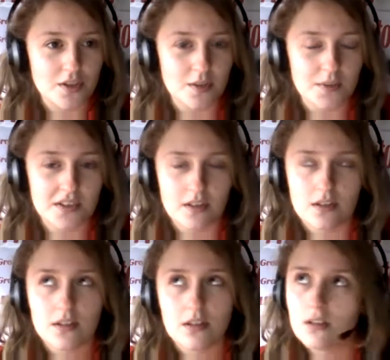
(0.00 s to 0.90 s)
to them? It's like
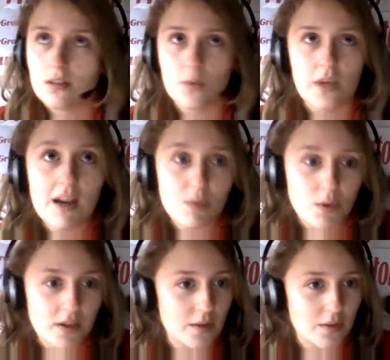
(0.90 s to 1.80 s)
we have
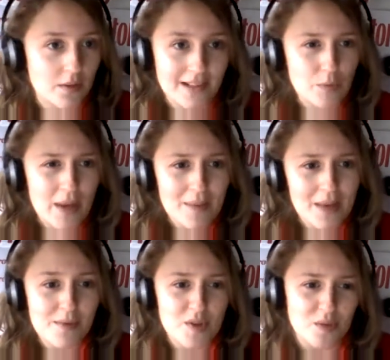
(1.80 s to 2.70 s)
like
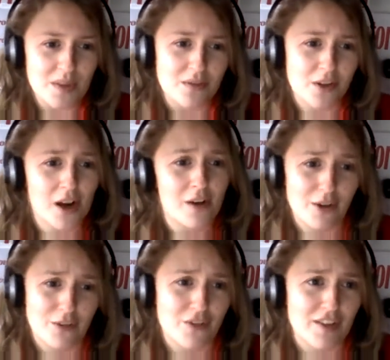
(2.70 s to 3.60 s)
webcams have been
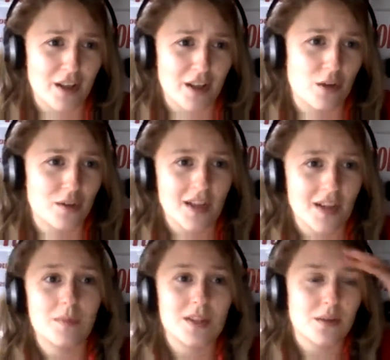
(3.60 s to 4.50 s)
around for like a long
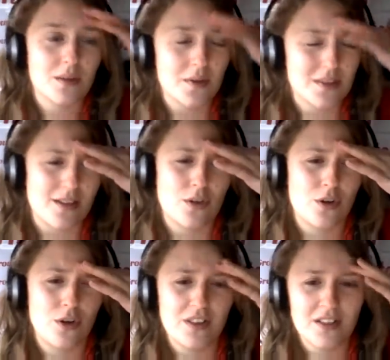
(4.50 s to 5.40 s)
time now. How is that not
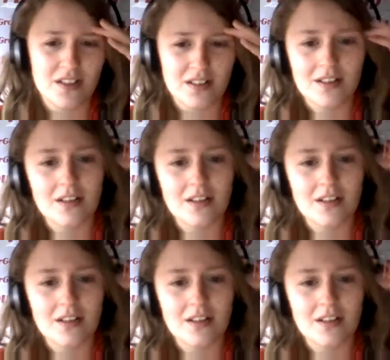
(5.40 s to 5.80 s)
obvious?